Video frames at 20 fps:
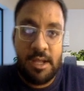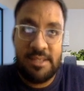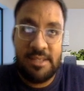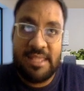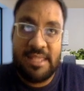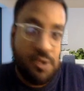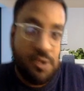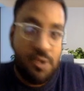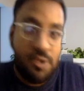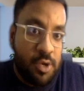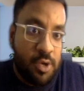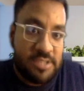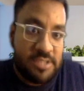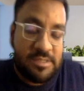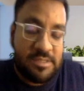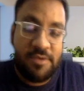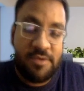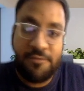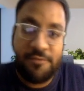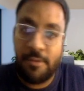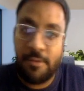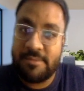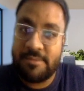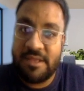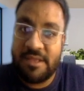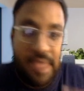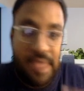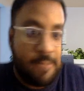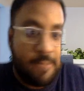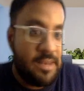they know, or someone from
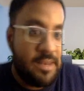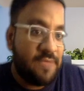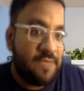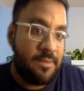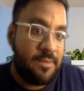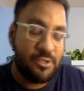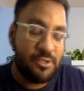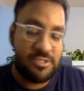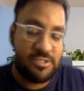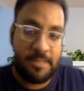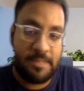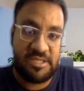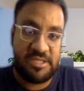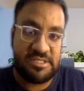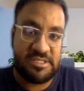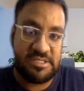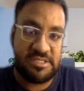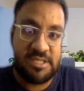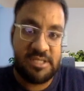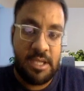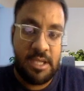their family have abused the patient.